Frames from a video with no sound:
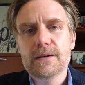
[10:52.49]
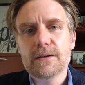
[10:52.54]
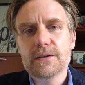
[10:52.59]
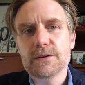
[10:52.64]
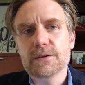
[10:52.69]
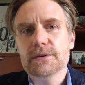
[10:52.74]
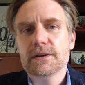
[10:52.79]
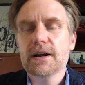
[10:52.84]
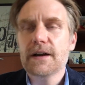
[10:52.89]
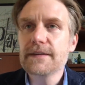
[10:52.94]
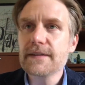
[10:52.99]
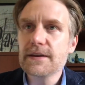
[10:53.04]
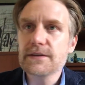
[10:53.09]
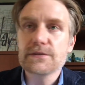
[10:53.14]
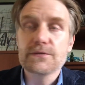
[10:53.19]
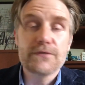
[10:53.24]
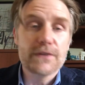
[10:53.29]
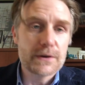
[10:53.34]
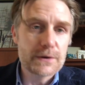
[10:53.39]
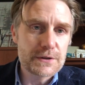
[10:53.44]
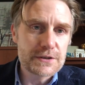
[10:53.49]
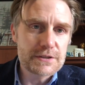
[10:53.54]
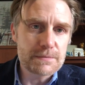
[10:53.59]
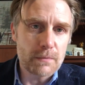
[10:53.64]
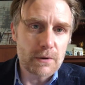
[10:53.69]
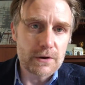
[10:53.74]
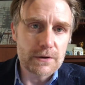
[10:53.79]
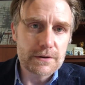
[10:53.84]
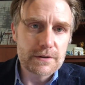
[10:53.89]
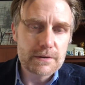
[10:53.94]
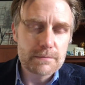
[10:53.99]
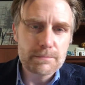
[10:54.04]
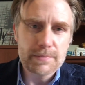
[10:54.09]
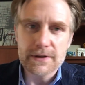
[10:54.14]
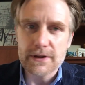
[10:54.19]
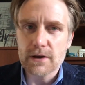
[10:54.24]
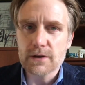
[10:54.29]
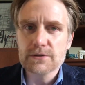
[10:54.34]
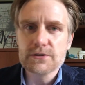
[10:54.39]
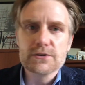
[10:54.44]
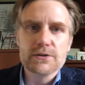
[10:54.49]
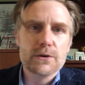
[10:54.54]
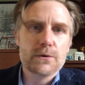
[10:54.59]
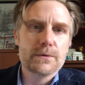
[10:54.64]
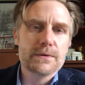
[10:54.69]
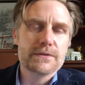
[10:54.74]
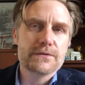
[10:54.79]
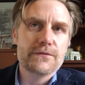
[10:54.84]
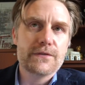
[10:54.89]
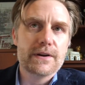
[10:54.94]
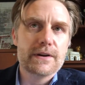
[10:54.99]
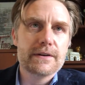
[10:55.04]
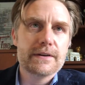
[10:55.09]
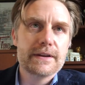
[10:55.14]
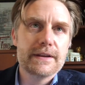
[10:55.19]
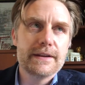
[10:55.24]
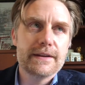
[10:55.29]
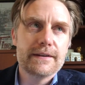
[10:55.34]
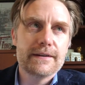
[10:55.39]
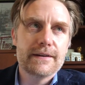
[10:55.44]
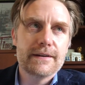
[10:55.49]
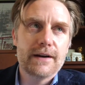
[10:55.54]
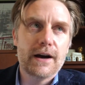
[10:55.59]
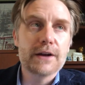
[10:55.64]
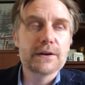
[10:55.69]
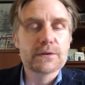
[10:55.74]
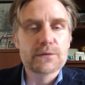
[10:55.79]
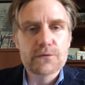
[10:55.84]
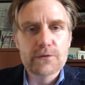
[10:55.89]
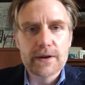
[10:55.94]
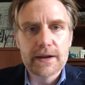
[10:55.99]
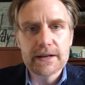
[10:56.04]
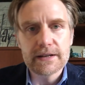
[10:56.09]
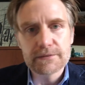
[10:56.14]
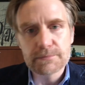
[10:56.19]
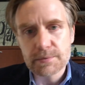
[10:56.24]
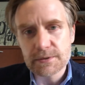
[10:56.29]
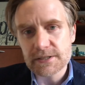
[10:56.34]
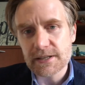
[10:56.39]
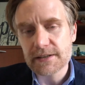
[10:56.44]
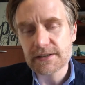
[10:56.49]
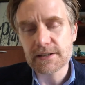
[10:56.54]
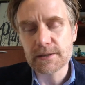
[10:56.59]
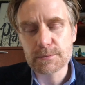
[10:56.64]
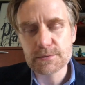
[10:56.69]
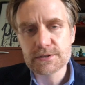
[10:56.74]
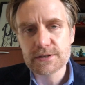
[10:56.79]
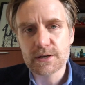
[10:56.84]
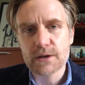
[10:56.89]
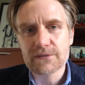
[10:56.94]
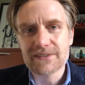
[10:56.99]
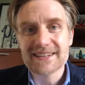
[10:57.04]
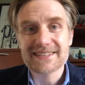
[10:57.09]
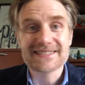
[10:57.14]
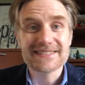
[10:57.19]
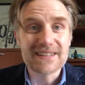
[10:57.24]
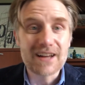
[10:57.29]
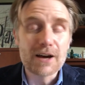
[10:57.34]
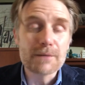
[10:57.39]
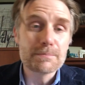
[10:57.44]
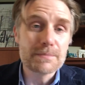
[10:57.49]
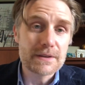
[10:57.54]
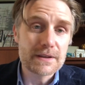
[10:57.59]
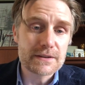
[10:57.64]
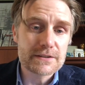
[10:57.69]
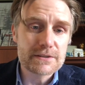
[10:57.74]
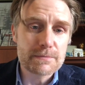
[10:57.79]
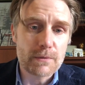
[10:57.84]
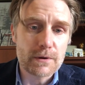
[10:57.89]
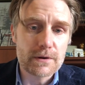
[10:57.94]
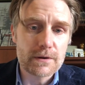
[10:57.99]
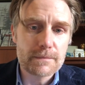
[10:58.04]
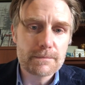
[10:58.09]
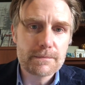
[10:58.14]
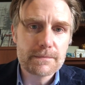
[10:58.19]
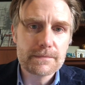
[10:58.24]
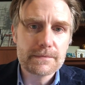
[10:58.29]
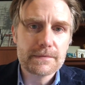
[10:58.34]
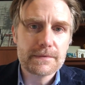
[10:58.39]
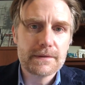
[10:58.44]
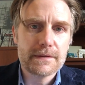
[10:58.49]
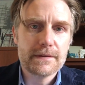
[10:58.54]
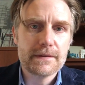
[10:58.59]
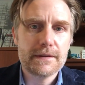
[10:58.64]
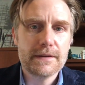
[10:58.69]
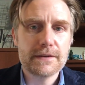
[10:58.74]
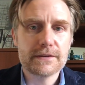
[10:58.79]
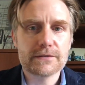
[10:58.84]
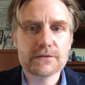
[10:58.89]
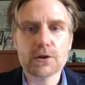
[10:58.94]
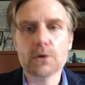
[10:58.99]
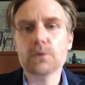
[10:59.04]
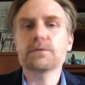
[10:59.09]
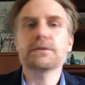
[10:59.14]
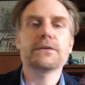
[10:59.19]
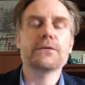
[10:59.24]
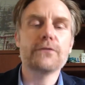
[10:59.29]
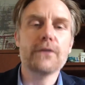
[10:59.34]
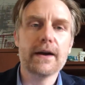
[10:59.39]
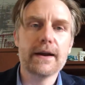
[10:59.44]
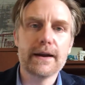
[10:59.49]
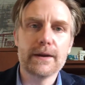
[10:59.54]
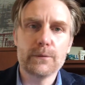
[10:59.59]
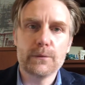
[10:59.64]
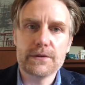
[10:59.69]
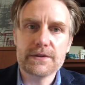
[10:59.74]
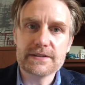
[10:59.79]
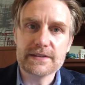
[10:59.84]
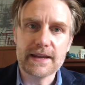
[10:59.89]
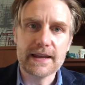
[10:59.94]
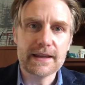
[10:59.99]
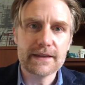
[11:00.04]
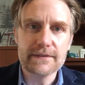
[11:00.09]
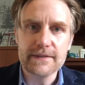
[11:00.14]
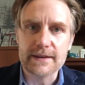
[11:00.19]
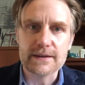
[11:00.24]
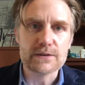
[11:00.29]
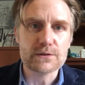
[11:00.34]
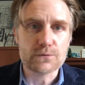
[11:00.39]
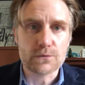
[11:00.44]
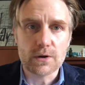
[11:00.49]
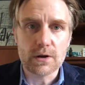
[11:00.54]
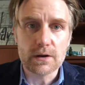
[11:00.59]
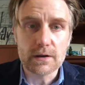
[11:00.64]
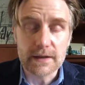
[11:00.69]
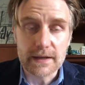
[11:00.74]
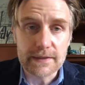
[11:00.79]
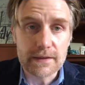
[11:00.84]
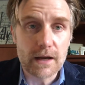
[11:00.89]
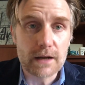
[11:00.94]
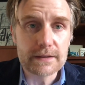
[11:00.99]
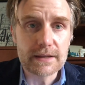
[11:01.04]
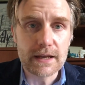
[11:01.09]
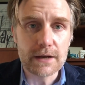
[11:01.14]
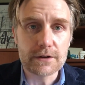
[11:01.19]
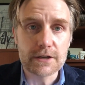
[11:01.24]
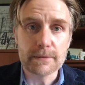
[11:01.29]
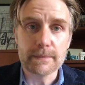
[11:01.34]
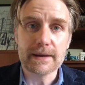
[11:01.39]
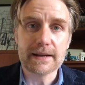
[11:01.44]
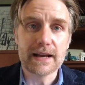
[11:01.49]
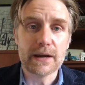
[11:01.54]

Kanye is very smart, but he also is very unafraid of presenting himself as not being smart. He's totally fine with saying things wrong and not caring about